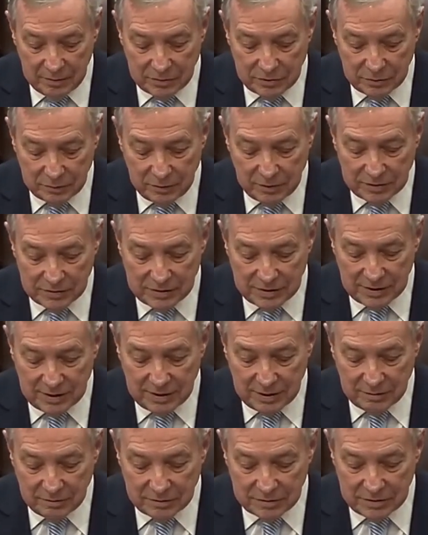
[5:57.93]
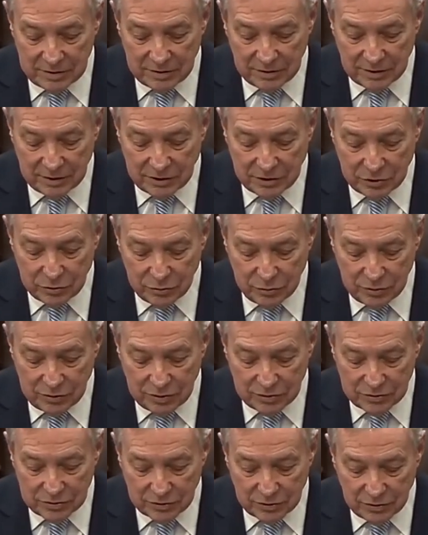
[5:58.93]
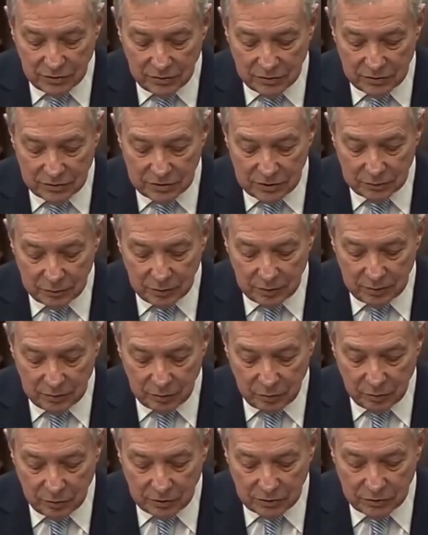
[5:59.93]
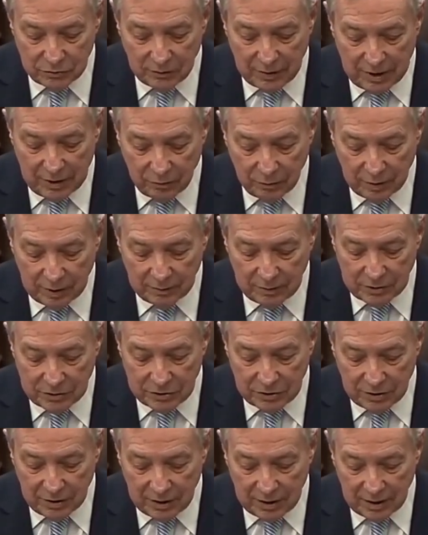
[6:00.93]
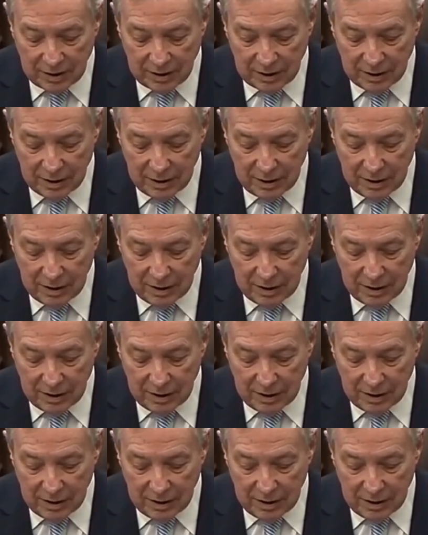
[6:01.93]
Mr. President, it was nearly two years ago the Supreme Court's right wing majority